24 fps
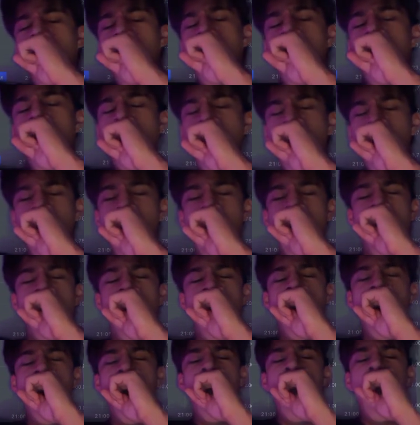Yeah.
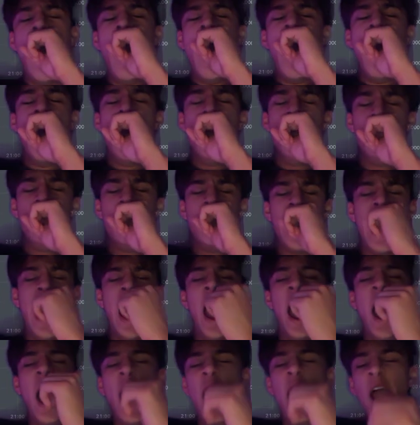But yeah,